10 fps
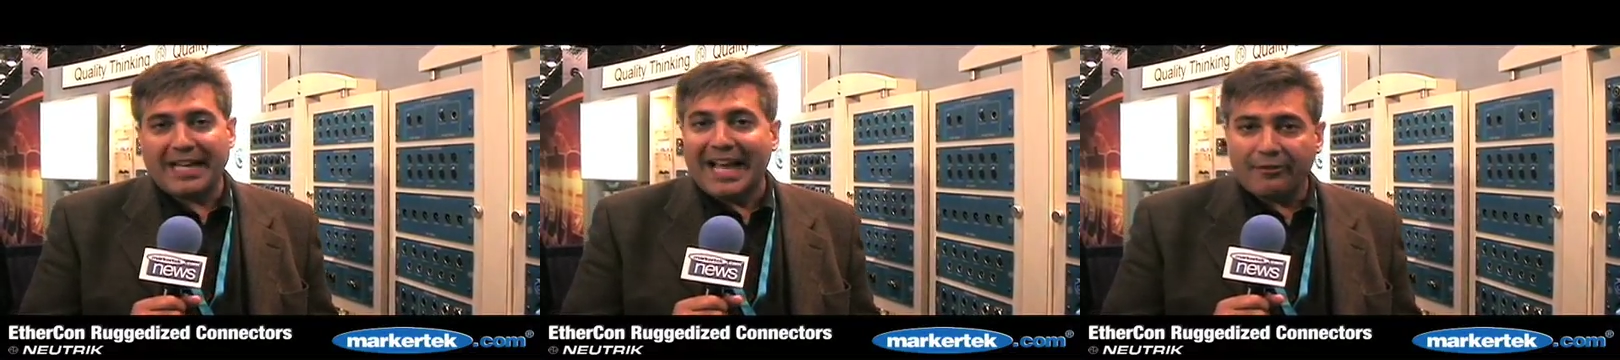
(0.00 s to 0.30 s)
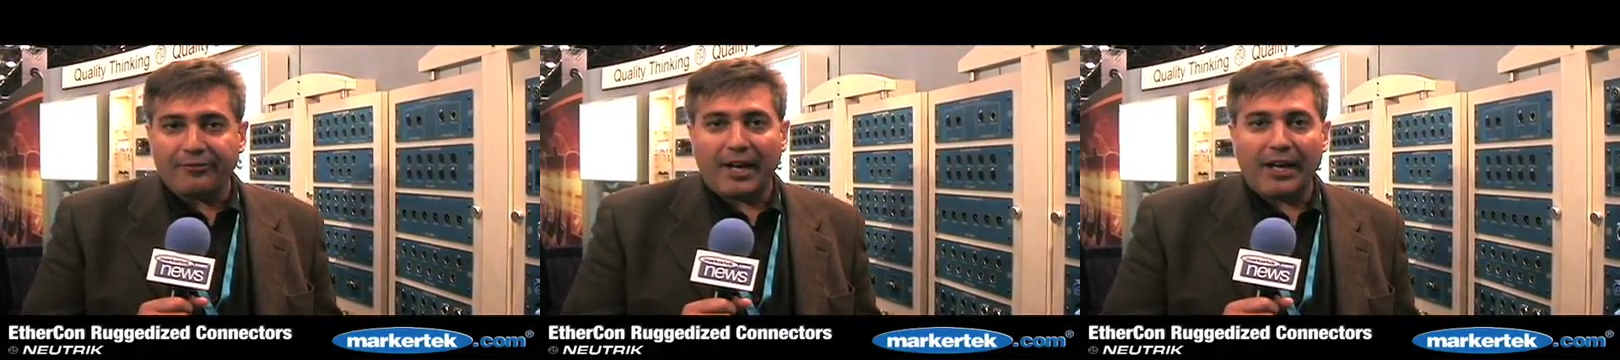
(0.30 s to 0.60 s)

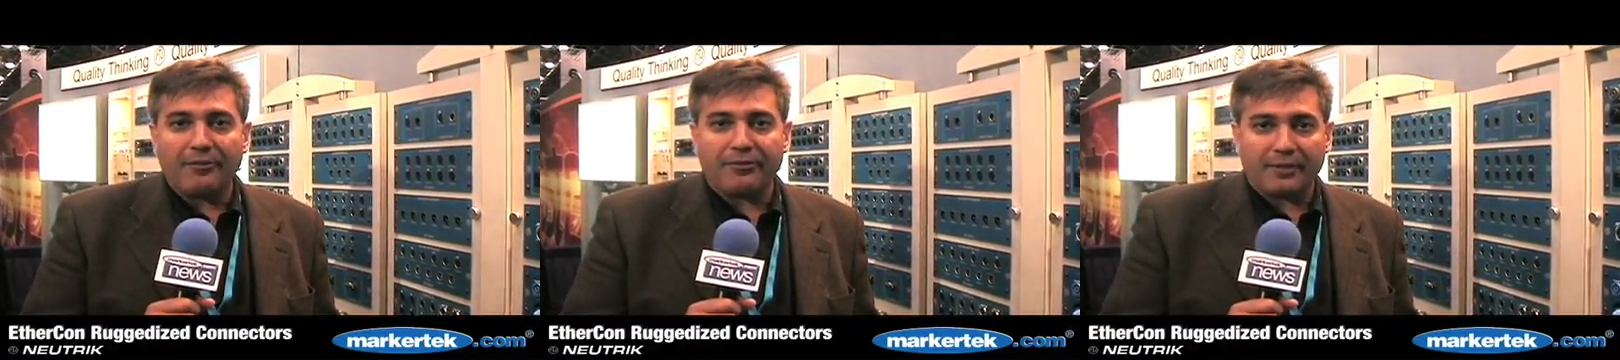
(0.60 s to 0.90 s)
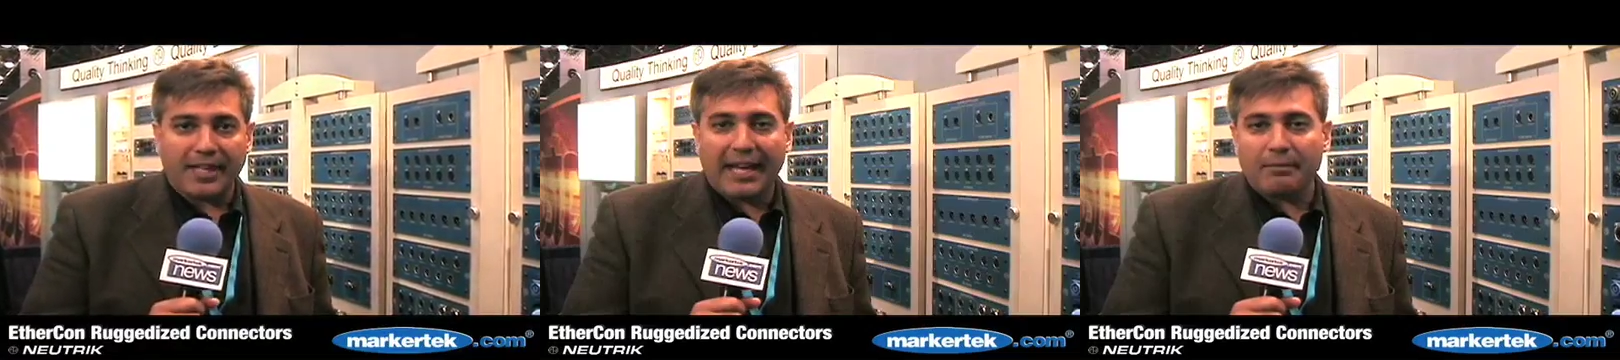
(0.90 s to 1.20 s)

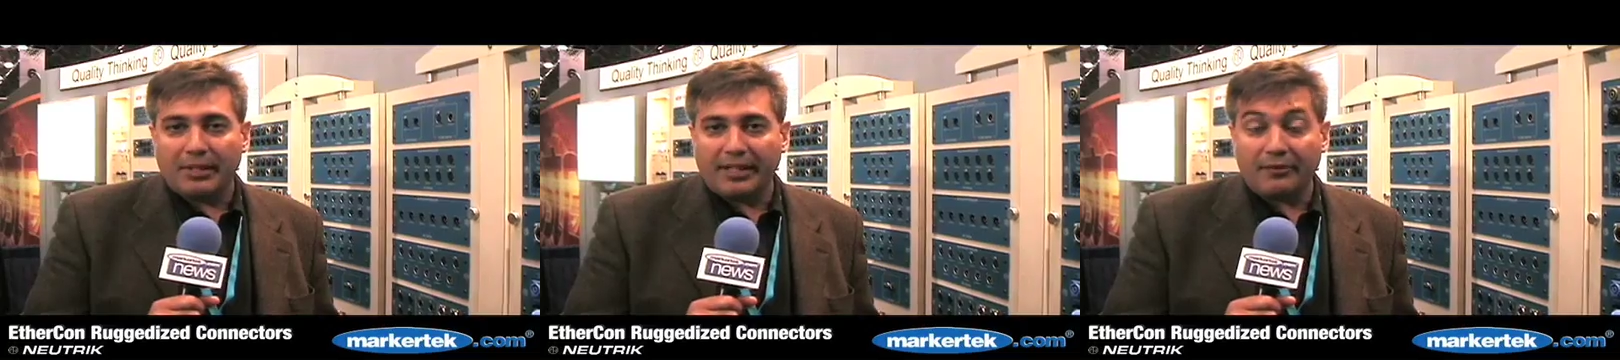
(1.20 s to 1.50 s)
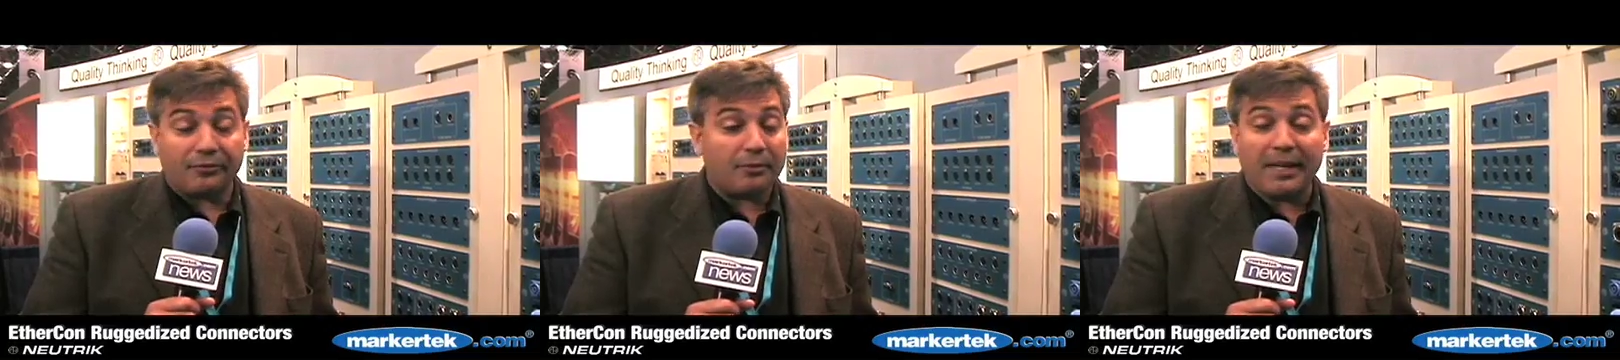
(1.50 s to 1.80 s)
Cat5
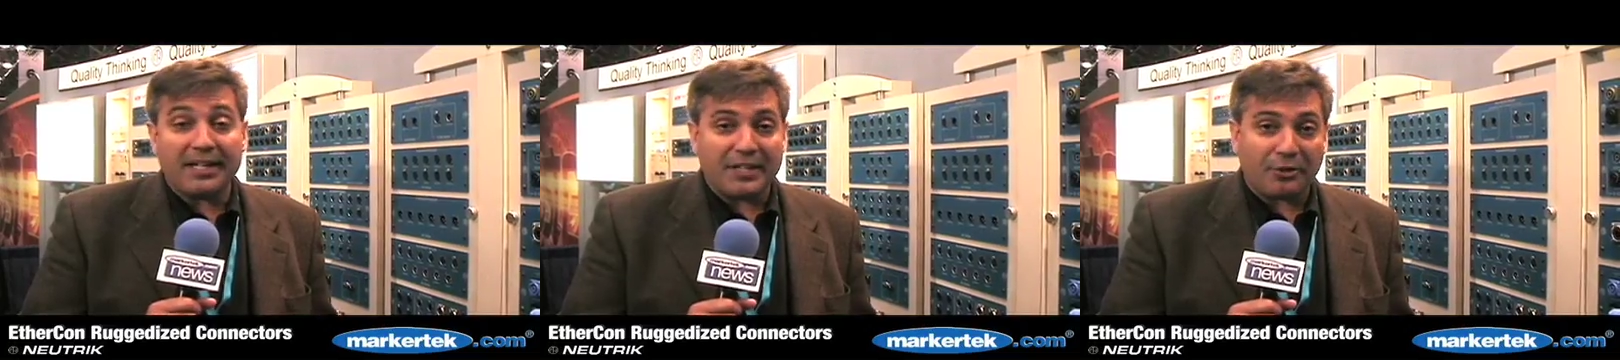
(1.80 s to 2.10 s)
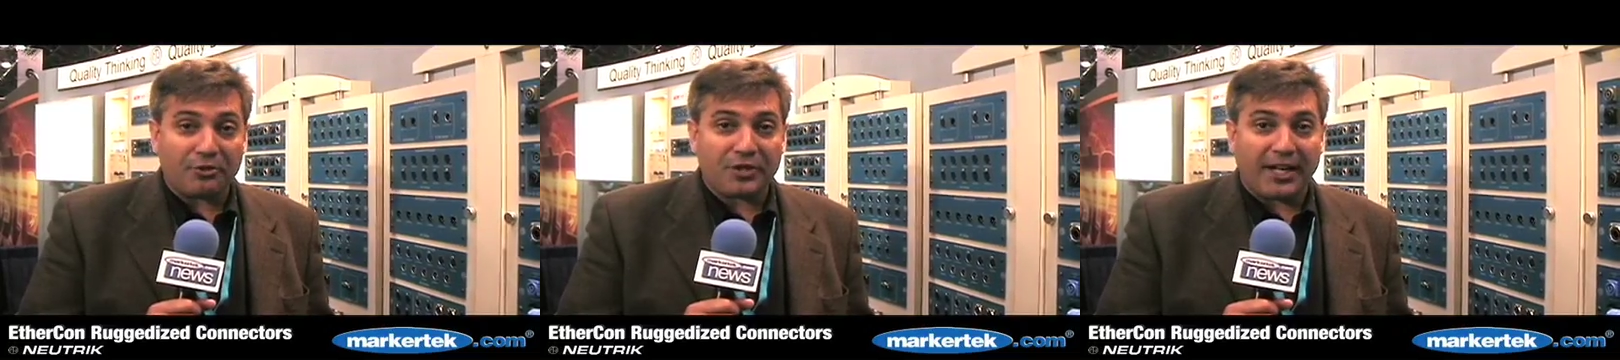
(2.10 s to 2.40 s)
cabling for many
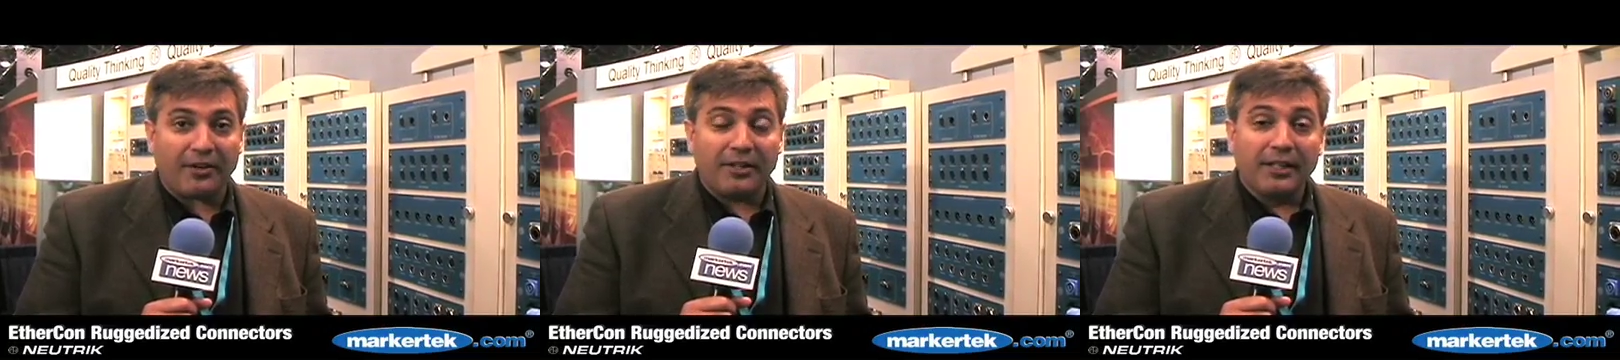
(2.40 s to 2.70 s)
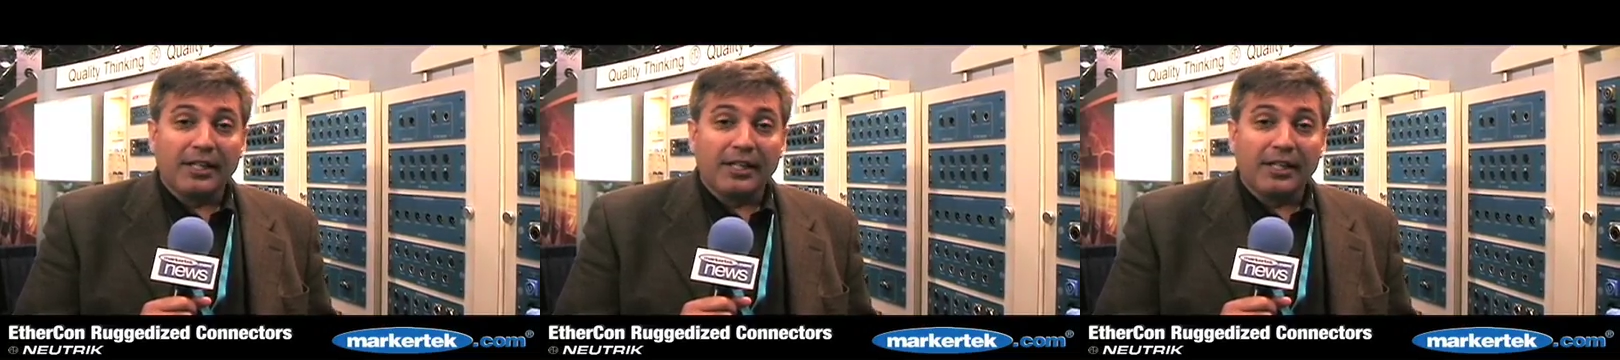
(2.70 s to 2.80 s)
years now.